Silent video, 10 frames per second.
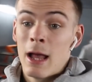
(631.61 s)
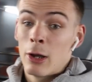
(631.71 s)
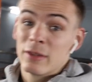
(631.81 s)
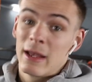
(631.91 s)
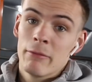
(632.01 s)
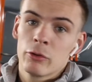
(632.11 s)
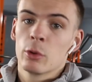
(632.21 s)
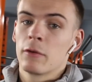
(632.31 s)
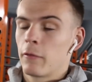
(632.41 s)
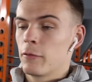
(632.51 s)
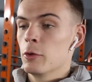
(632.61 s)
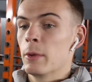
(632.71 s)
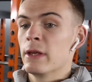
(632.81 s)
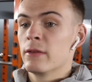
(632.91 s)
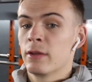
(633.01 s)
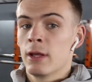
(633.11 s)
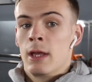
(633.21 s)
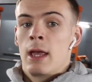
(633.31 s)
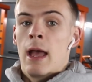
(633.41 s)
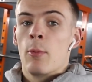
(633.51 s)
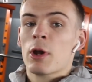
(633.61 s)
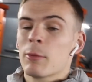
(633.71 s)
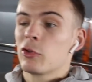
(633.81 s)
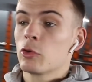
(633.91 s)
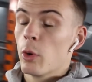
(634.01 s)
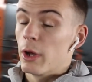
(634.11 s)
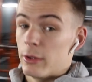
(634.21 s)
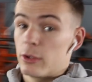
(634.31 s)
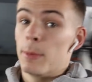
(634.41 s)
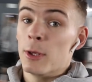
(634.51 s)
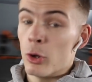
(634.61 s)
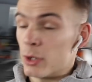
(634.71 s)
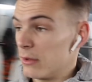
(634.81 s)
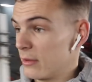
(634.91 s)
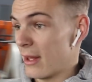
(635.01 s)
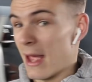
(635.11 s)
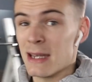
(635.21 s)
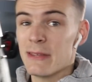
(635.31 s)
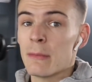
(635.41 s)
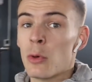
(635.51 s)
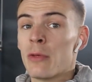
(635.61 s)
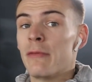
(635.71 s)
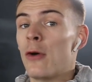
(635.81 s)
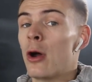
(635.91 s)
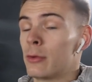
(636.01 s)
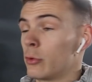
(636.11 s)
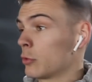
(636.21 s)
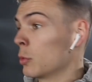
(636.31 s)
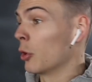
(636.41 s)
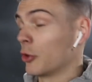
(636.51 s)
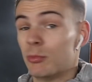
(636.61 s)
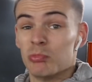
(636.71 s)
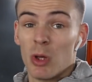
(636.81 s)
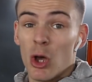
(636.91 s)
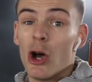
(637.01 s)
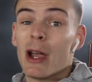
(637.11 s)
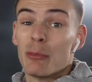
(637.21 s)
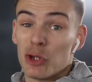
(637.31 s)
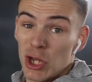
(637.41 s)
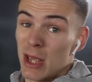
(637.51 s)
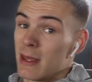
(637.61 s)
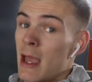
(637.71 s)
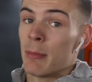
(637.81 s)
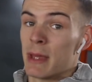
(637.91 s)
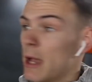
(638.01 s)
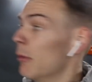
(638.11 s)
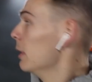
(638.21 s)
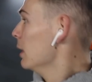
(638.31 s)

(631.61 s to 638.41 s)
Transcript: Like I said, I haven't squatted for a few weeks. And when I'm squatting, to be honest, anything more than 5 on squats, I am shit, count me out.